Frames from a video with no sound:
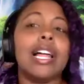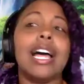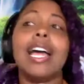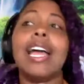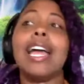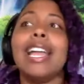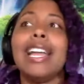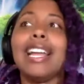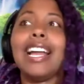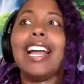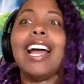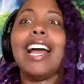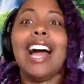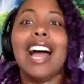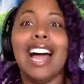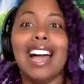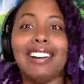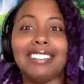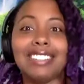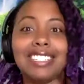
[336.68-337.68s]
like
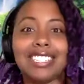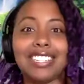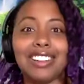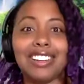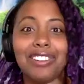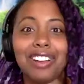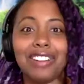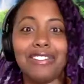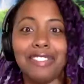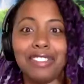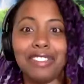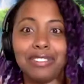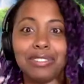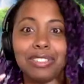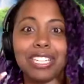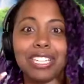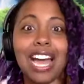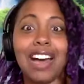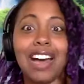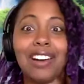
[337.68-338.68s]
i was so
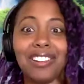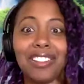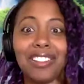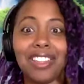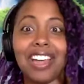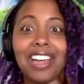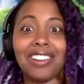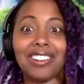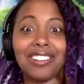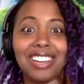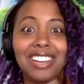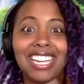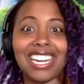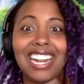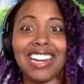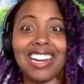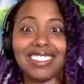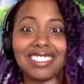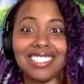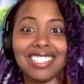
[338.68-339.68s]
confused how the hell do i get
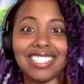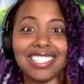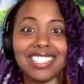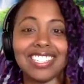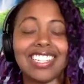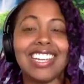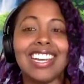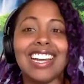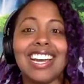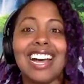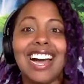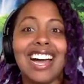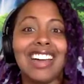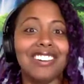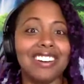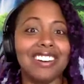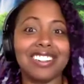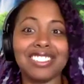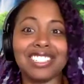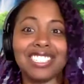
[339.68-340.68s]
out of this i
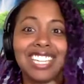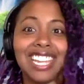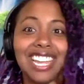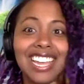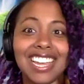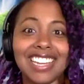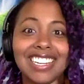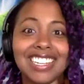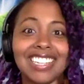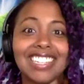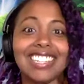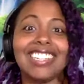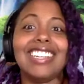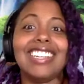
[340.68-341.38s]
don't understand